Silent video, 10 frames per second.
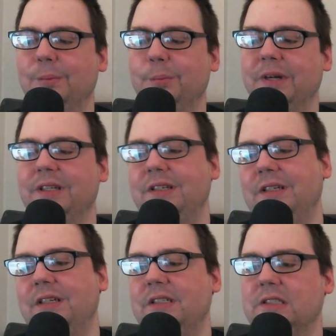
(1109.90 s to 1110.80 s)
But
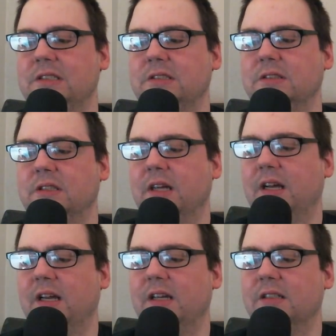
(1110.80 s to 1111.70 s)

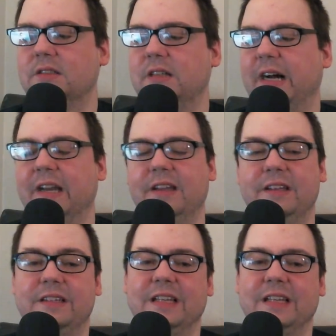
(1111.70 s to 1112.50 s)
it